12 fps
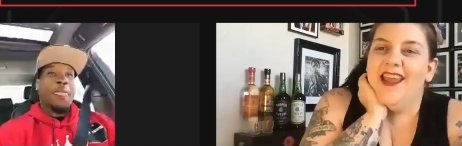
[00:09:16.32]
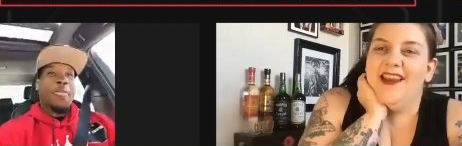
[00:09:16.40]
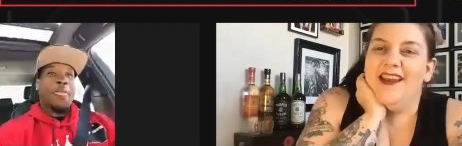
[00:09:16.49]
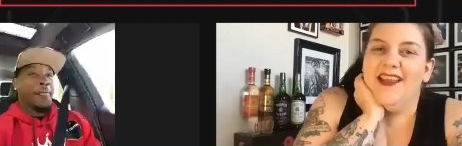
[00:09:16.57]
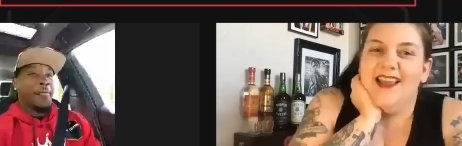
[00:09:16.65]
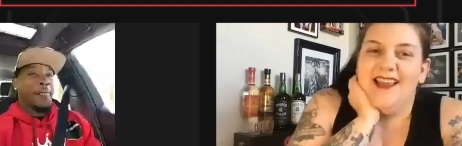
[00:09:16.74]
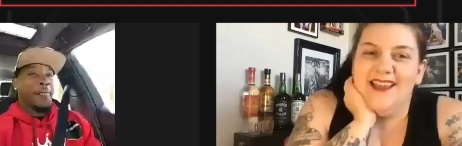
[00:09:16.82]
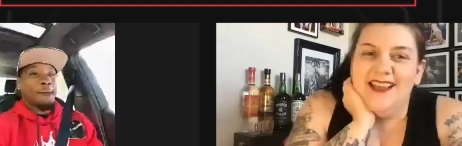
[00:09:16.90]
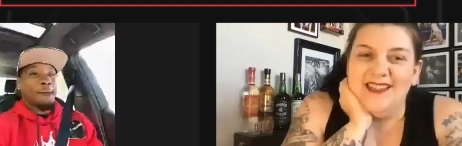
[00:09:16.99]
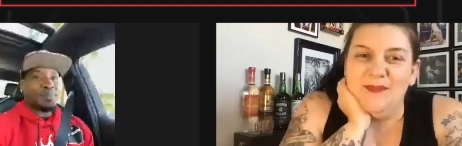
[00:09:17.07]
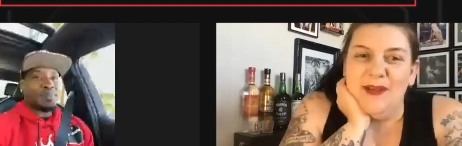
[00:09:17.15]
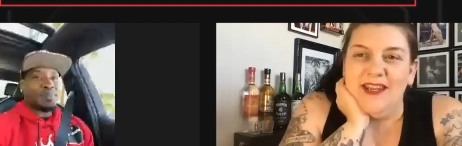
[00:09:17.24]
Speaker 1: And I, I
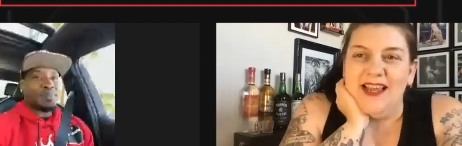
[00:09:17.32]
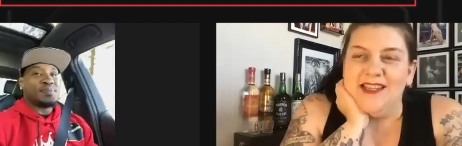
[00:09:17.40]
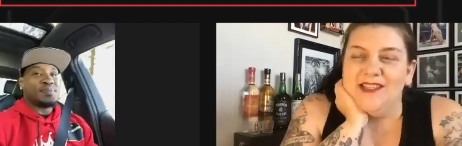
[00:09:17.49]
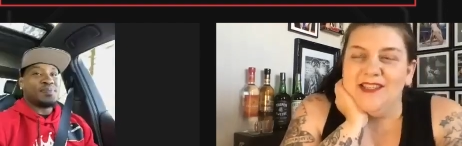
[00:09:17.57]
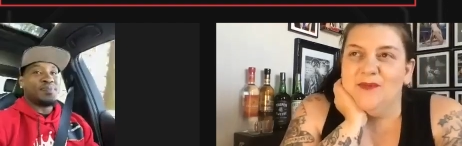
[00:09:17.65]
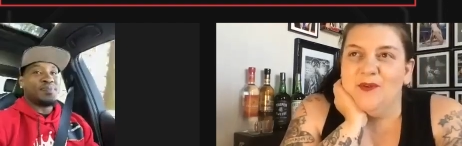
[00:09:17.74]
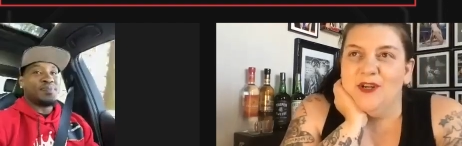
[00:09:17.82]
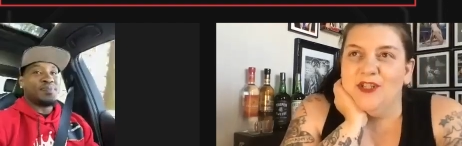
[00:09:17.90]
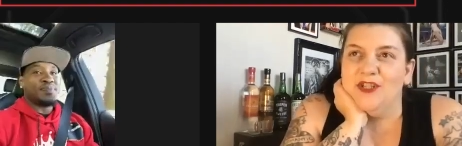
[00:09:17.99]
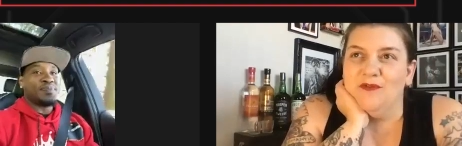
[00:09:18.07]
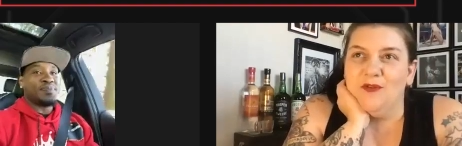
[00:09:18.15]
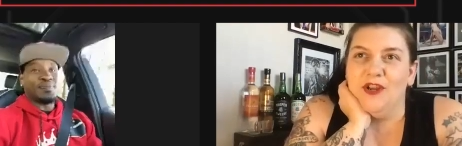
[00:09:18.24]
guess my last
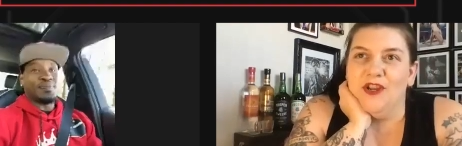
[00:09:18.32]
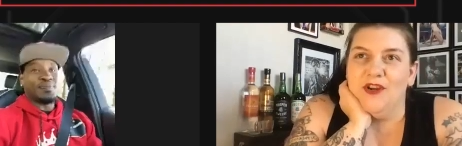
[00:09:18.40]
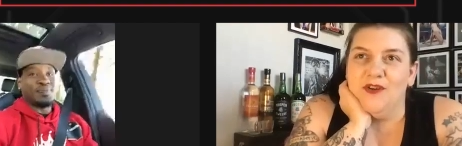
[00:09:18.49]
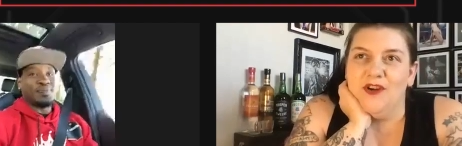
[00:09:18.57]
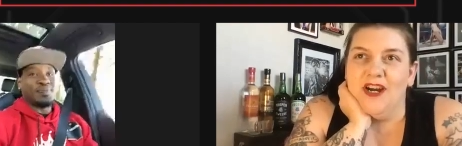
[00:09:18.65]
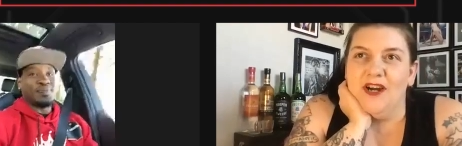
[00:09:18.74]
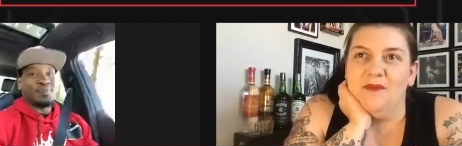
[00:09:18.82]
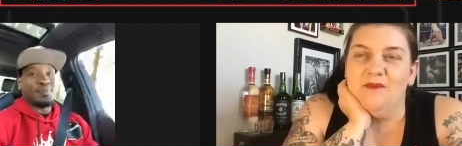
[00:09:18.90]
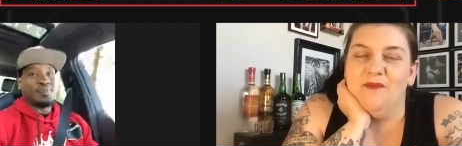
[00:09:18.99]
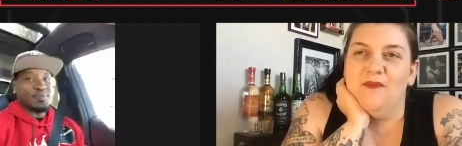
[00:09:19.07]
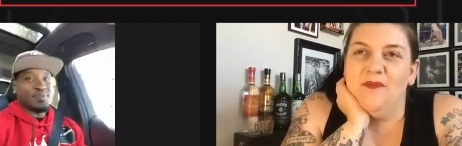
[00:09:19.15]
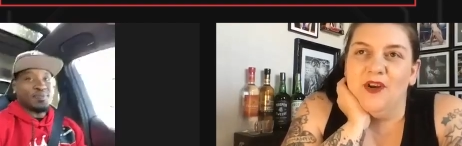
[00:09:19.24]
question for you,
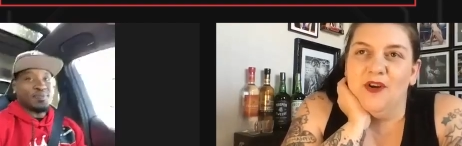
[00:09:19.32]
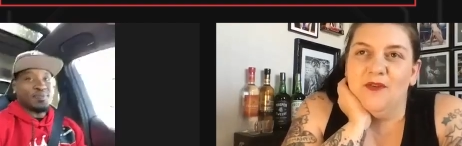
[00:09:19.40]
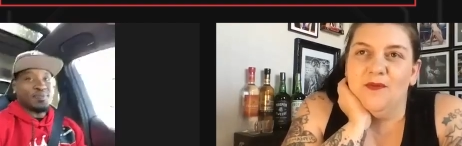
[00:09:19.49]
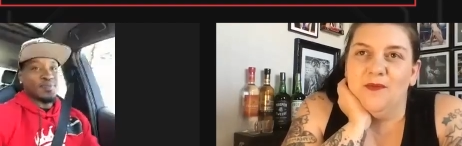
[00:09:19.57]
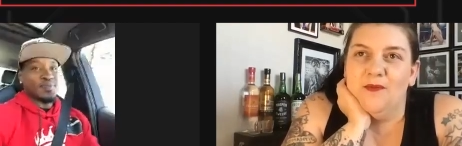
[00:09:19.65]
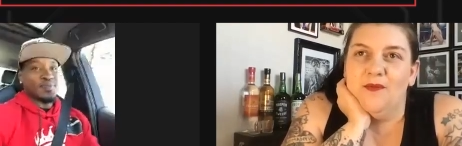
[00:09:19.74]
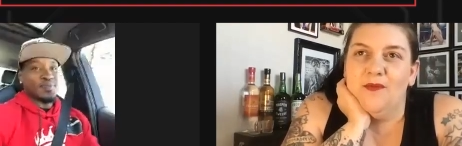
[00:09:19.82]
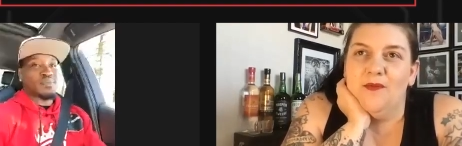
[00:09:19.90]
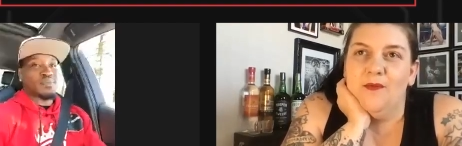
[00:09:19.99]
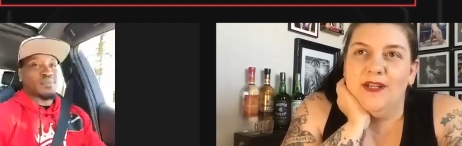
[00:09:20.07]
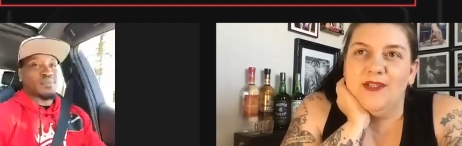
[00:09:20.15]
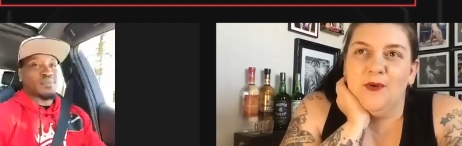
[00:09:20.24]
um, you know,
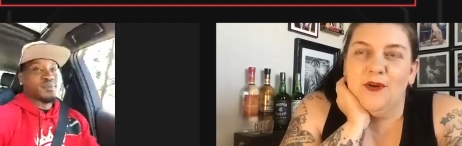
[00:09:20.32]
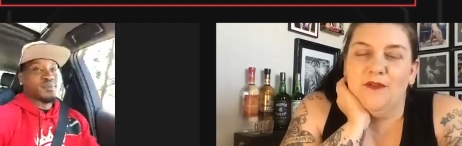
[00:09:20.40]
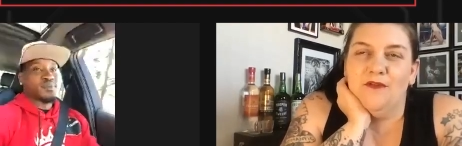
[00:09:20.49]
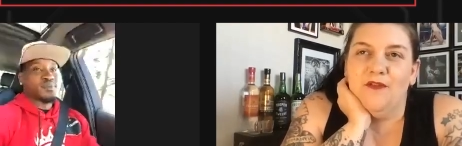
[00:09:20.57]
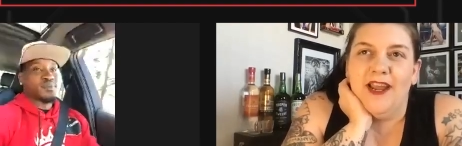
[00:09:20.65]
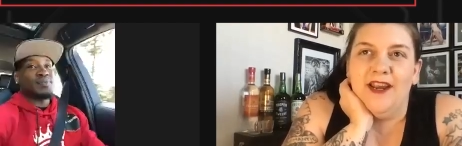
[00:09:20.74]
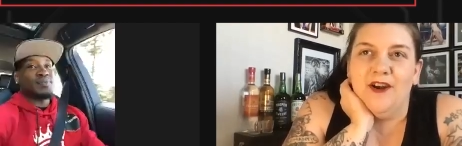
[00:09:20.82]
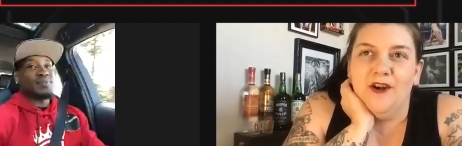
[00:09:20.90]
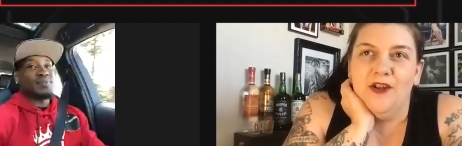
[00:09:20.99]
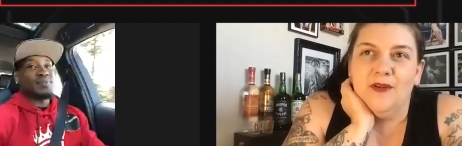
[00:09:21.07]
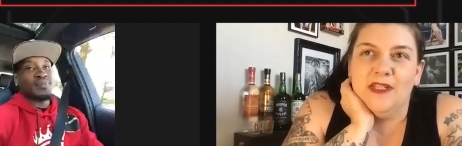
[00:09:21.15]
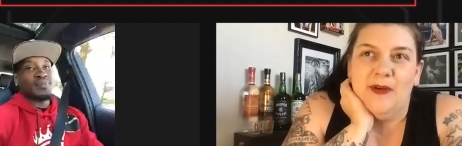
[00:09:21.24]
what sort of fight
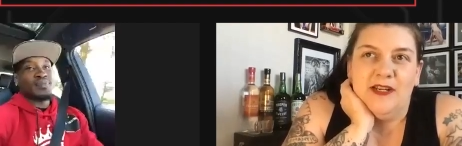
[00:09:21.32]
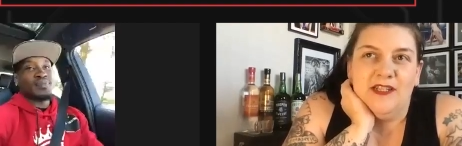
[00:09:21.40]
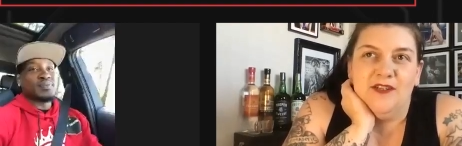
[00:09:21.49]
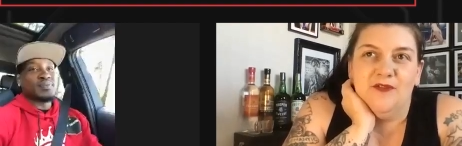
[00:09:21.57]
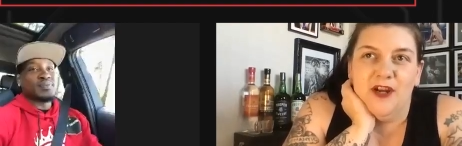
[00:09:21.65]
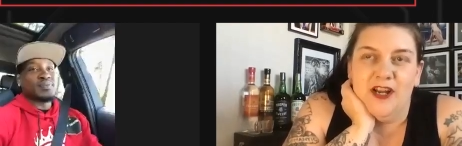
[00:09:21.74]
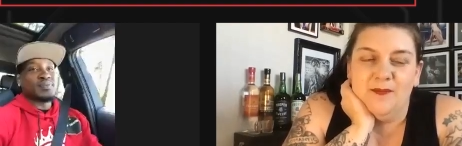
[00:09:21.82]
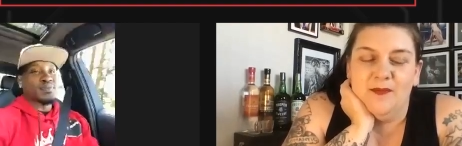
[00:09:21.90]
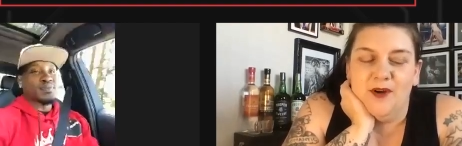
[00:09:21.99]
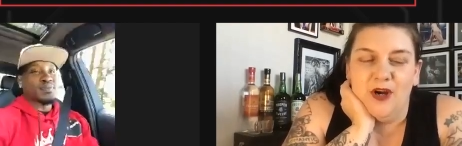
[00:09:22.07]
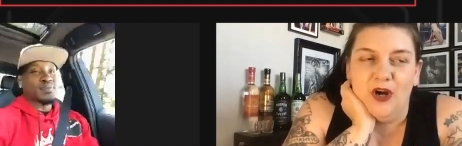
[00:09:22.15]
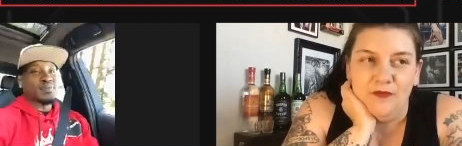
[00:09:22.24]
are you expecting for
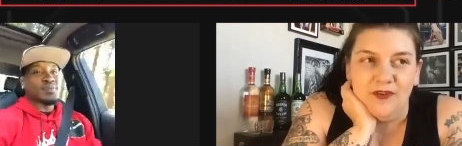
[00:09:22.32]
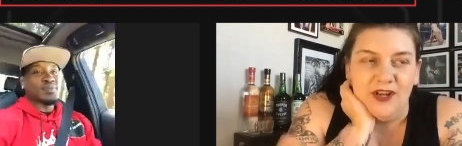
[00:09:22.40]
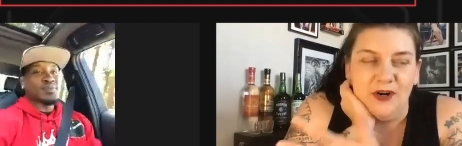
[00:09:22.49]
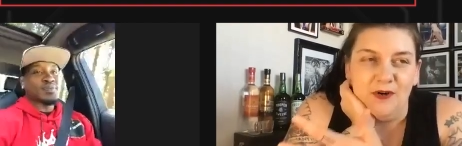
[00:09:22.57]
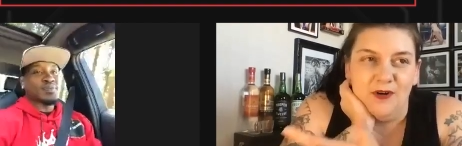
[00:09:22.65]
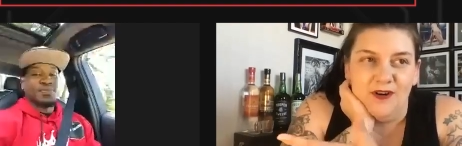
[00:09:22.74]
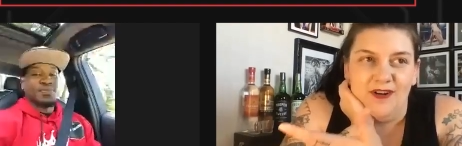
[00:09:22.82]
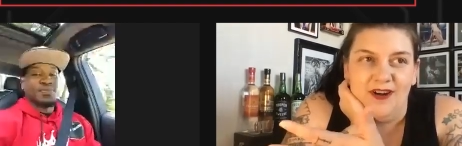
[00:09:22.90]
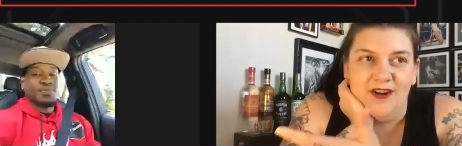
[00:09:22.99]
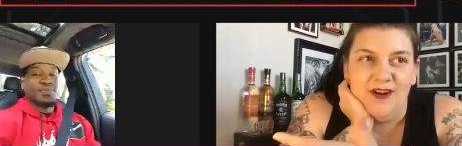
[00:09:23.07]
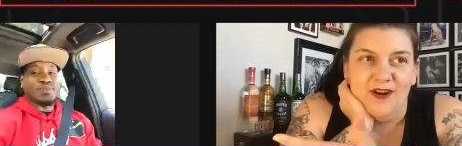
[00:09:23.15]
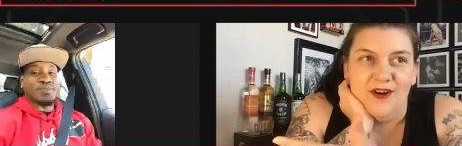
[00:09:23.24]
him? Hope you know,
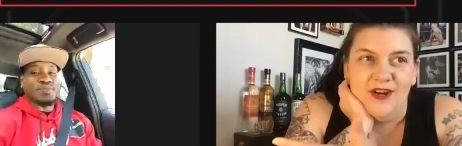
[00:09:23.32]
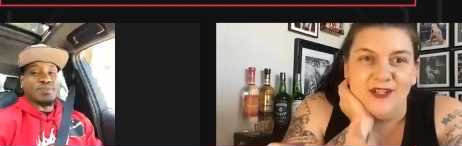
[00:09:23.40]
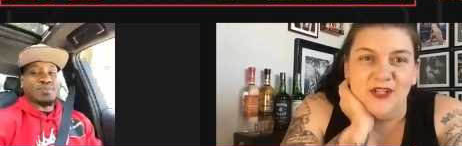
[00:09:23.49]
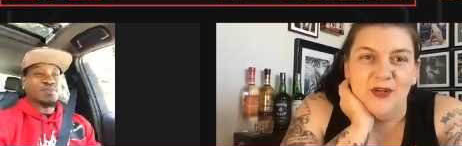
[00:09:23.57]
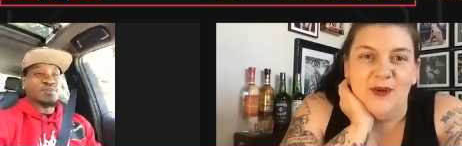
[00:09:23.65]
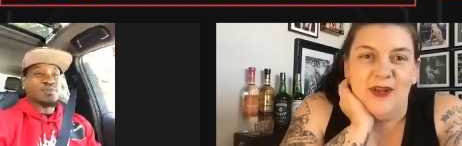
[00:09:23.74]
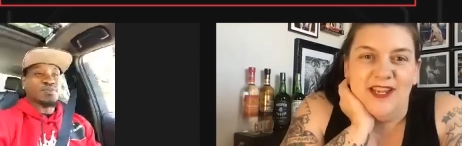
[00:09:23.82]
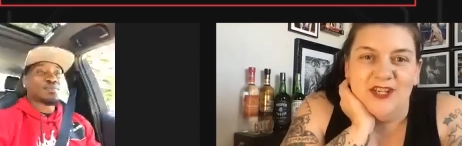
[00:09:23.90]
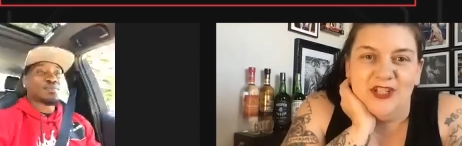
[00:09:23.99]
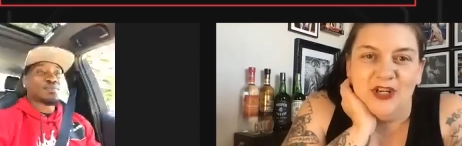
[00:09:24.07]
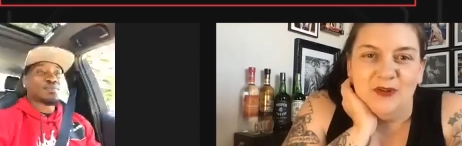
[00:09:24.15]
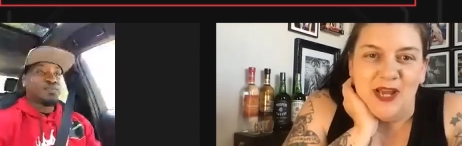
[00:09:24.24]
assuming
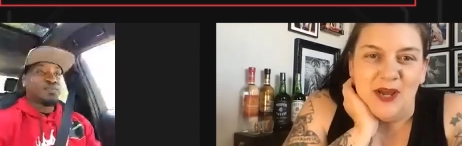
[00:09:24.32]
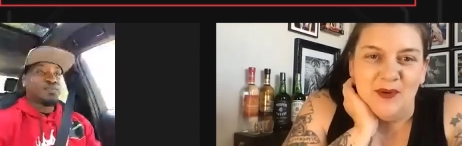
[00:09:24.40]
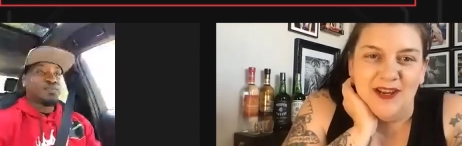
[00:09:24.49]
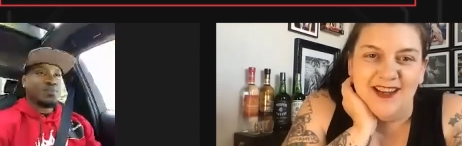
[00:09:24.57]
he shows up.